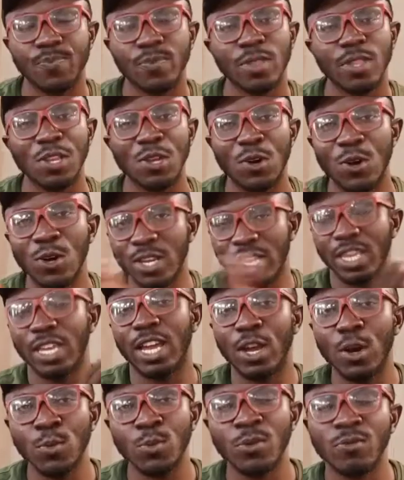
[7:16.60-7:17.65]
Okay, I
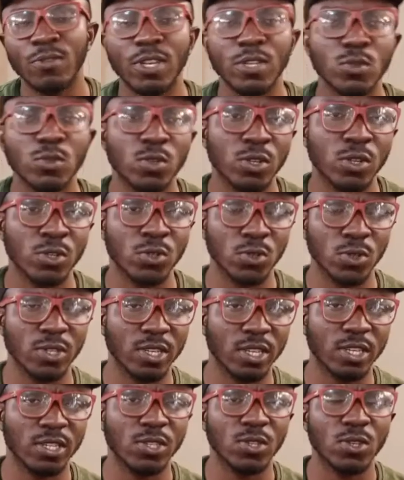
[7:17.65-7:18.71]
hope you've learned one or two
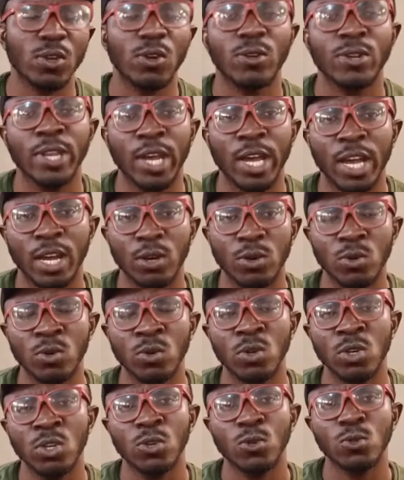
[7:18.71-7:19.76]
things on how
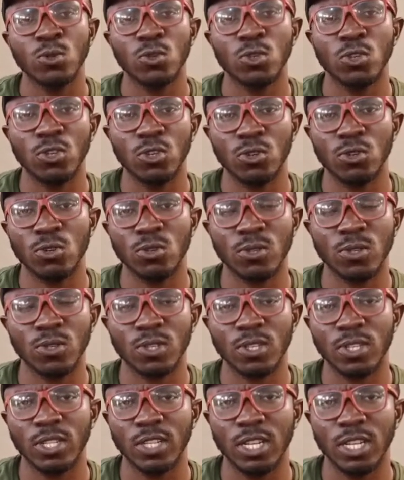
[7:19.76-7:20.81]
to use
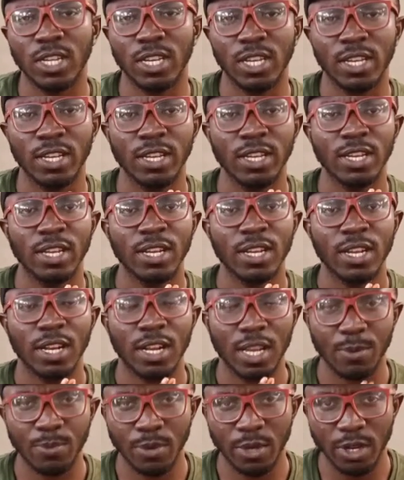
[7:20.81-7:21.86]
the
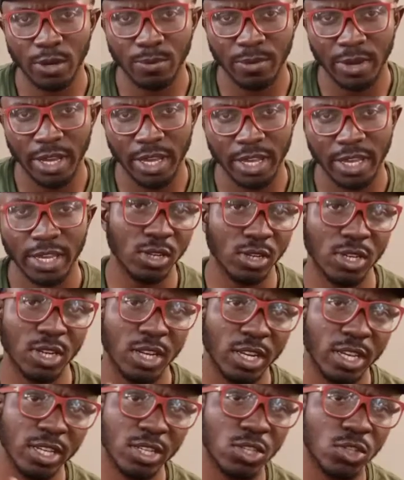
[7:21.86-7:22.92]
lapel mic. Link
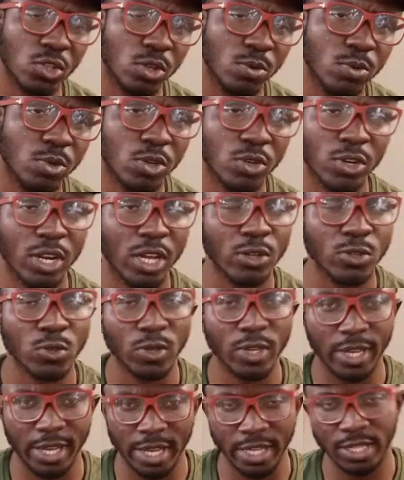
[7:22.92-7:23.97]
description on how to
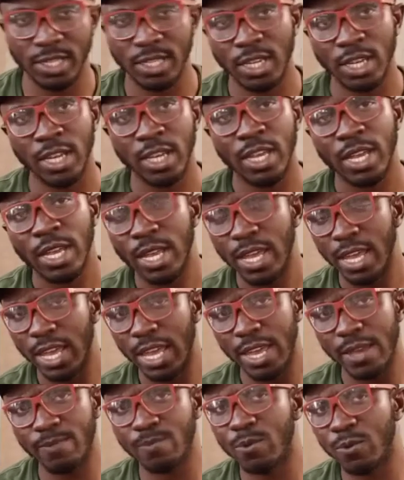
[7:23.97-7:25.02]
get
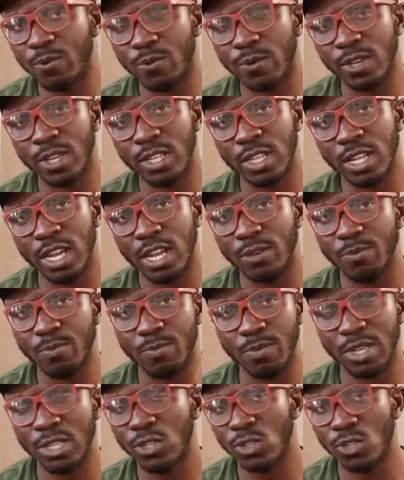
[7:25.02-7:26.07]
everything I've
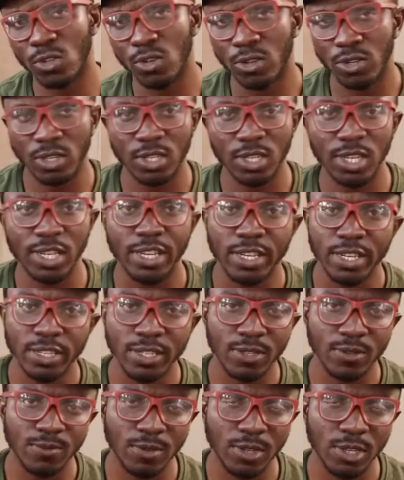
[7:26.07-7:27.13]
mentioned in this
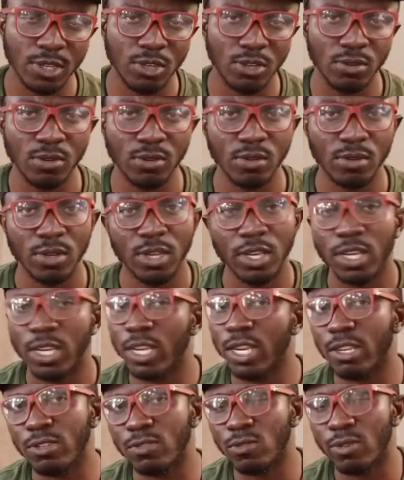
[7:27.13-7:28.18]
video
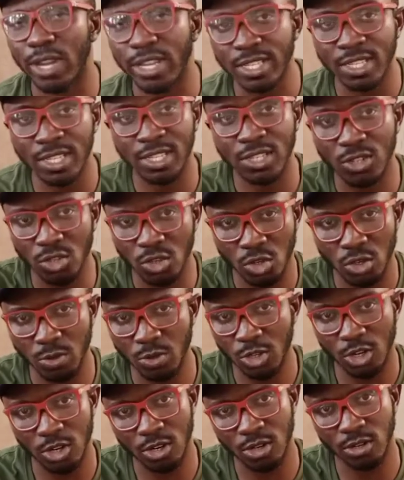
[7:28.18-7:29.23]
is right in the
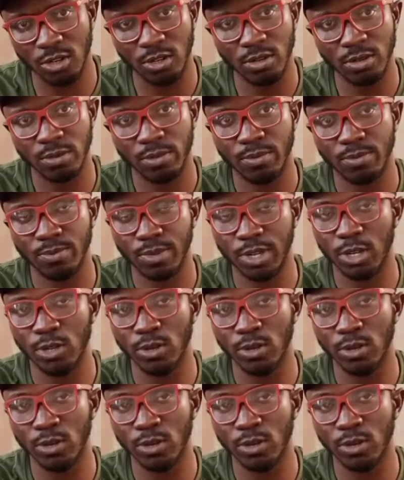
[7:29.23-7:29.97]
description below.